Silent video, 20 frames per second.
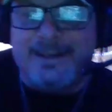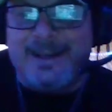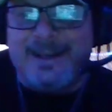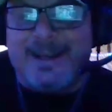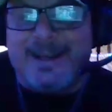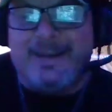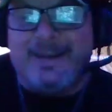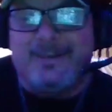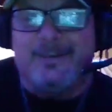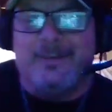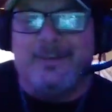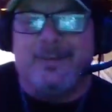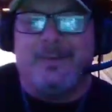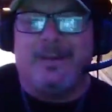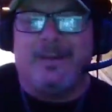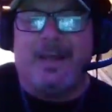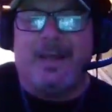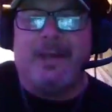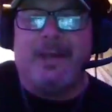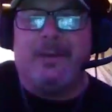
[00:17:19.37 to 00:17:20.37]
And
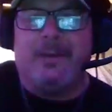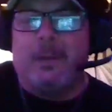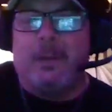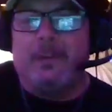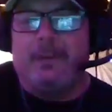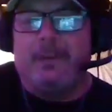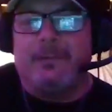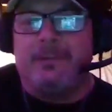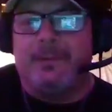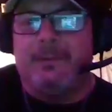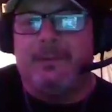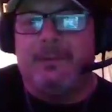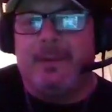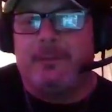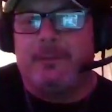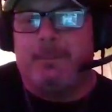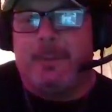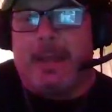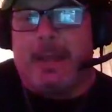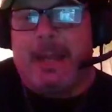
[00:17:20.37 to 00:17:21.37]
I know
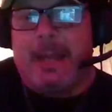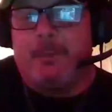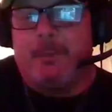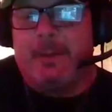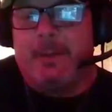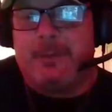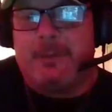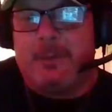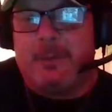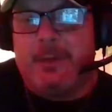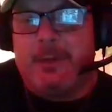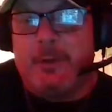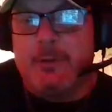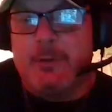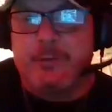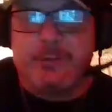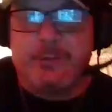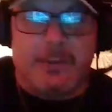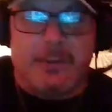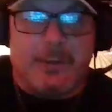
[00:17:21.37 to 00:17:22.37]
that I went there
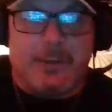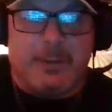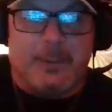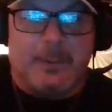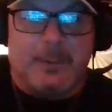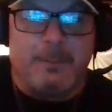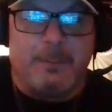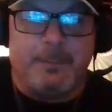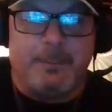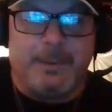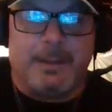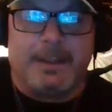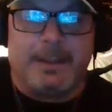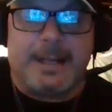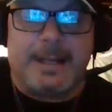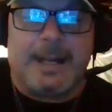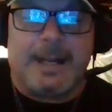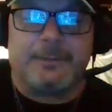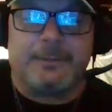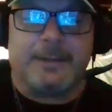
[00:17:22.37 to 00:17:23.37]
years ago.
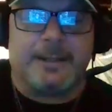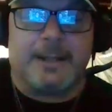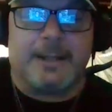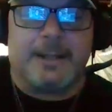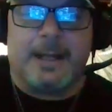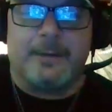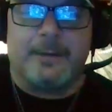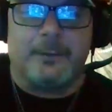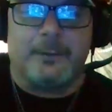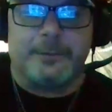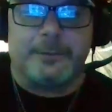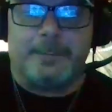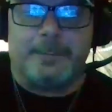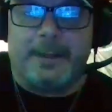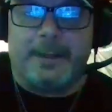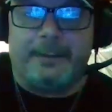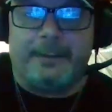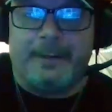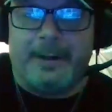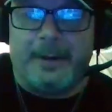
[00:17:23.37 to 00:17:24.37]
Kathy Connor's
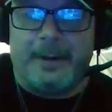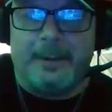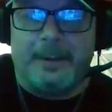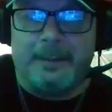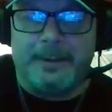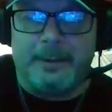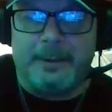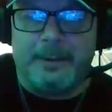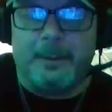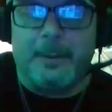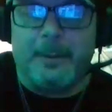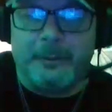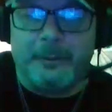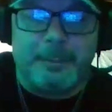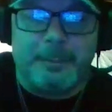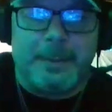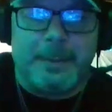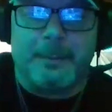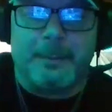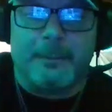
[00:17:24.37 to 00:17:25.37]
been there, a bunch
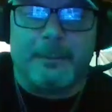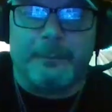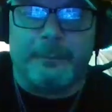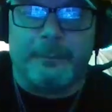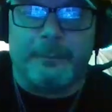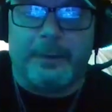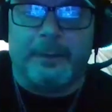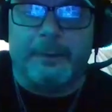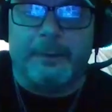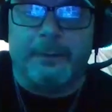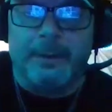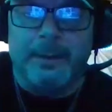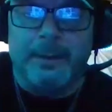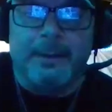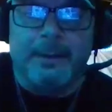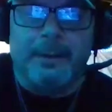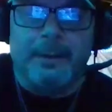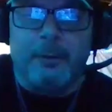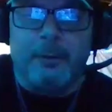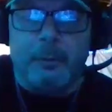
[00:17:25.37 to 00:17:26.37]
of people near
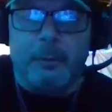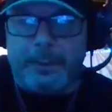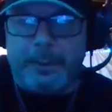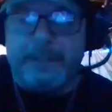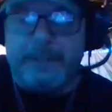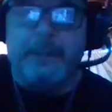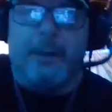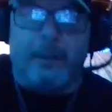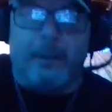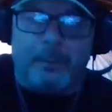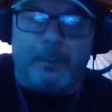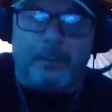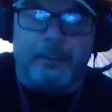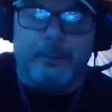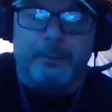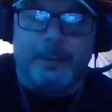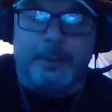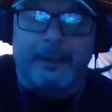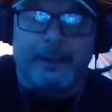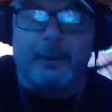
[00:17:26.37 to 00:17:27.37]
who we know.
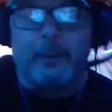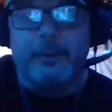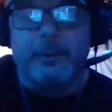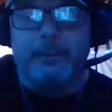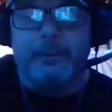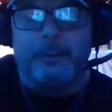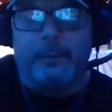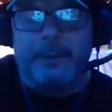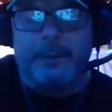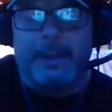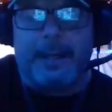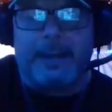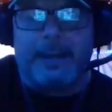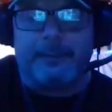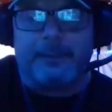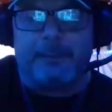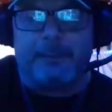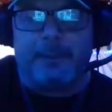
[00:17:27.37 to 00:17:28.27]
I know Kathy,